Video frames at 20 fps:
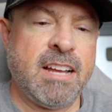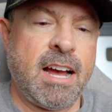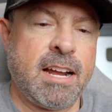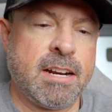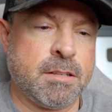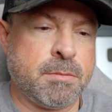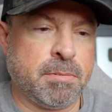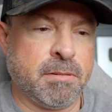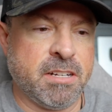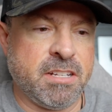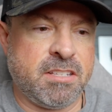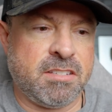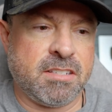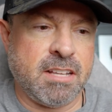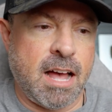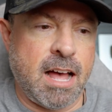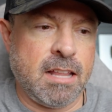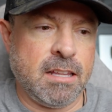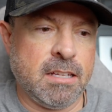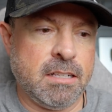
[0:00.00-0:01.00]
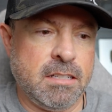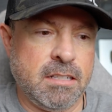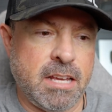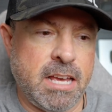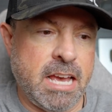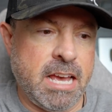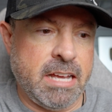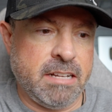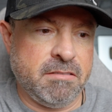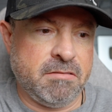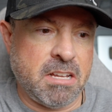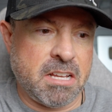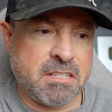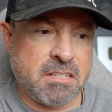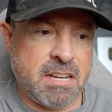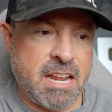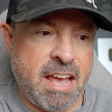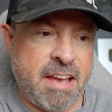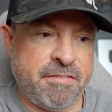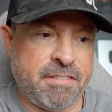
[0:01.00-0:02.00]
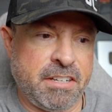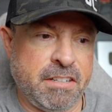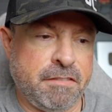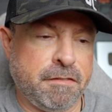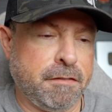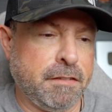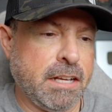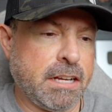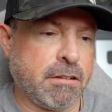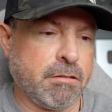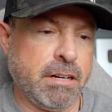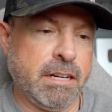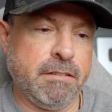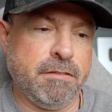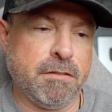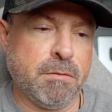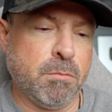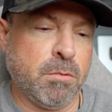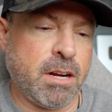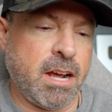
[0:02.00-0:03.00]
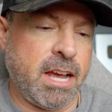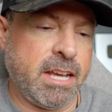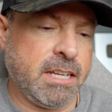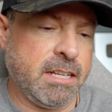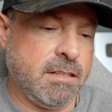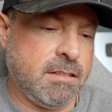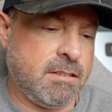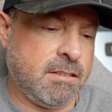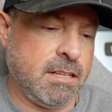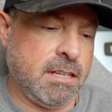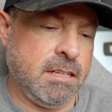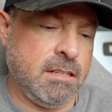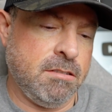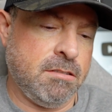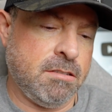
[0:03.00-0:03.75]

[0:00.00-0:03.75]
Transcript: dot is pretty solid and doesn't have any flickering from what I can see,